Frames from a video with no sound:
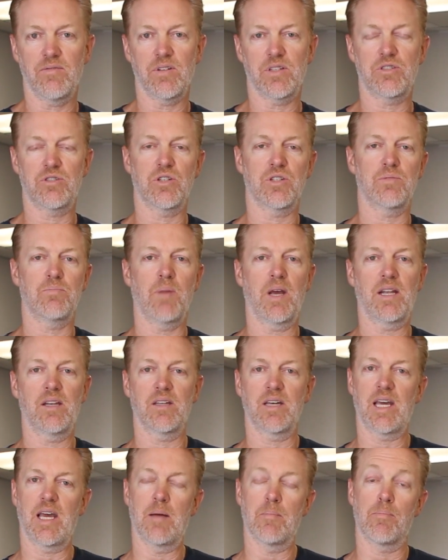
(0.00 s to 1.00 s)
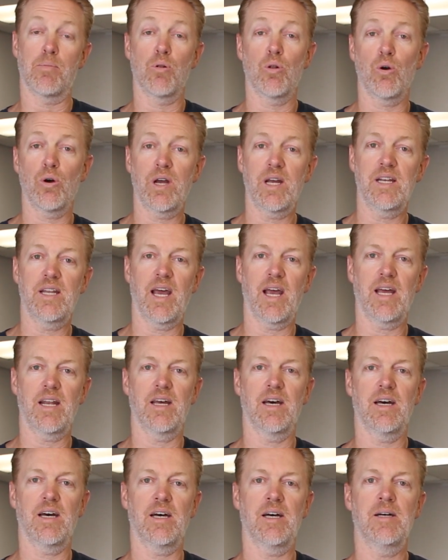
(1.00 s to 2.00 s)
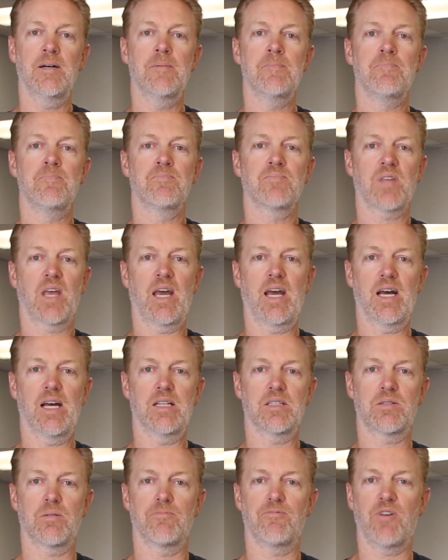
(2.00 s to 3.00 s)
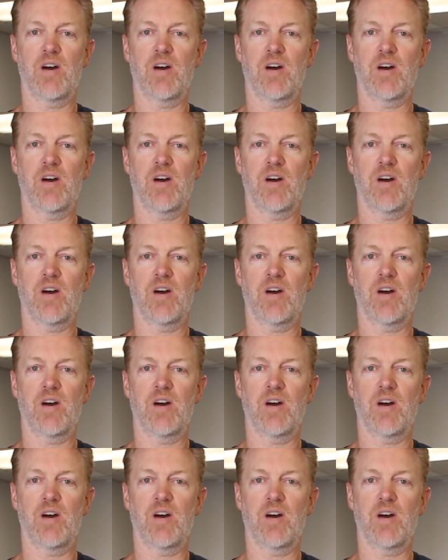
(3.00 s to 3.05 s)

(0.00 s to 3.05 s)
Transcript: it's just mainly employee data and some